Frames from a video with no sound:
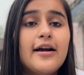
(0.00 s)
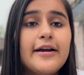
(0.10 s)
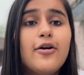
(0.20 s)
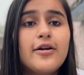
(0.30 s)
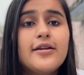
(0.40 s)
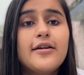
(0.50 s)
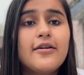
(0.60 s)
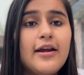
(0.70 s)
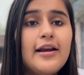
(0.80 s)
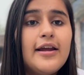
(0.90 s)
I got the
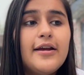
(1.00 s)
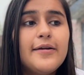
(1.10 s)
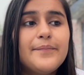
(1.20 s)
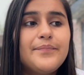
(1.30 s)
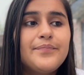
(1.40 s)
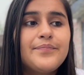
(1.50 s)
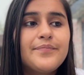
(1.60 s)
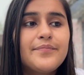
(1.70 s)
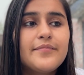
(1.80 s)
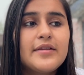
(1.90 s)
really
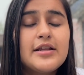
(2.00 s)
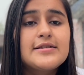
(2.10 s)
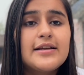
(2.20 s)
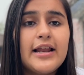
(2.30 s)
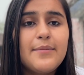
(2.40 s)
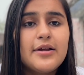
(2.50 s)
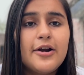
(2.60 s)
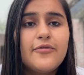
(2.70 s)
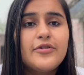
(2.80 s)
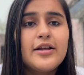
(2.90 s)
disclaimer
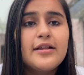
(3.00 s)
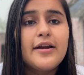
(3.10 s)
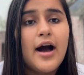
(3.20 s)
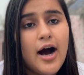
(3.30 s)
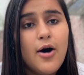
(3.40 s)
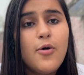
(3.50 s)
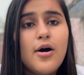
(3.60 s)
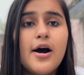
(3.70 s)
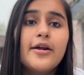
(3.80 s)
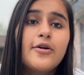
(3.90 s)
kind of thing that how
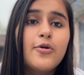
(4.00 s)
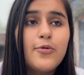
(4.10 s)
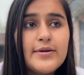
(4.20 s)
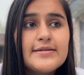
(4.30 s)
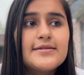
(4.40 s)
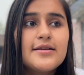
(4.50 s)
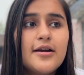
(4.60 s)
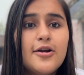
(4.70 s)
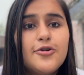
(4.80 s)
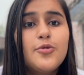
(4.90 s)
our quiz
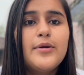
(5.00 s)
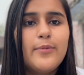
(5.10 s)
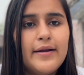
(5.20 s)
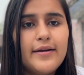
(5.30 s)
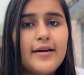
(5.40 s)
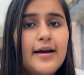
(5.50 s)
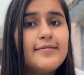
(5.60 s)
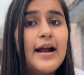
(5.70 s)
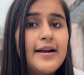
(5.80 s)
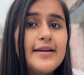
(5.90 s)
to be won.
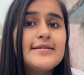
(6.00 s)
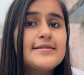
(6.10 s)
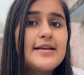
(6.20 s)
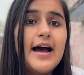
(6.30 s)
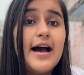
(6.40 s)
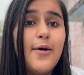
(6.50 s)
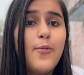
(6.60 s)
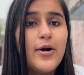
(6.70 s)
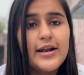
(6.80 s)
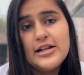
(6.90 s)
That is
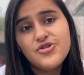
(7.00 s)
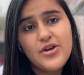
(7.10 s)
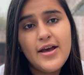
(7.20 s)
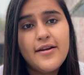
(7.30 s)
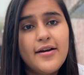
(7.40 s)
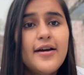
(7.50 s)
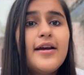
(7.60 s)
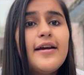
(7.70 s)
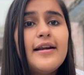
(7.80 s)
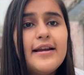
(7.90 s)
what I'll share
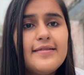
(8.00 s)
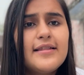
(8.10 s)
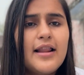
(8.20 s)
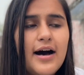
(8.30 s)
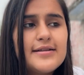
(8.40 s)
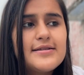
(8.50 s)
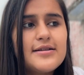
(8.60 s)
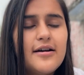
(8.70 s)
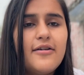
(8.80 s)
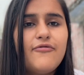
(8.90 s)
in the last
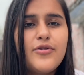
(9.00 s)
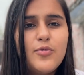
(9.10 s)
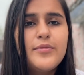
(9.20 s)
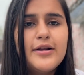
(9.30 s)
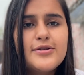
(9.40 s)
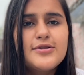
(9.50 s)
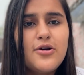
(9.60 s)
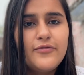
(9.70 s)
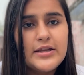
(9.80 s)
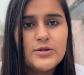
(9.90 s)
few minutes
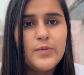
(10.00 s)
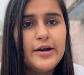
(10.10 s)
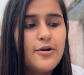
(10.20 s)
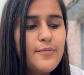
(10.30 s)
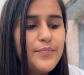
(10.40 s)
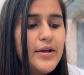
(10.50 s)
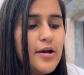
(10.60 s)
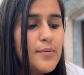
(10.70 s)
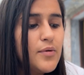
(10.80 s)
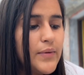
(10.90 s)
of this video.
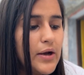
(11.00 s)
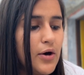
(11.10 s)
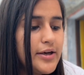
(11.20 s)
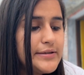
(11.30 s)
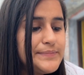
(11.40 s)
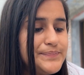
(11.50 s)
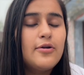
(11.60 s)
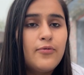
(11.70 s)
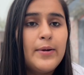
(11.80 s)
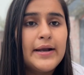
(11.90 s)
Moving on.
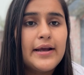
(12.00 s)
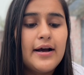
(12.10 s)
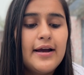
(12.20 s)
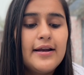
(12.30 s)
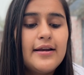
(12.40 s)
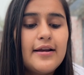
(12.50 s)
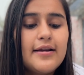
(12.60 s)
Wait, I'll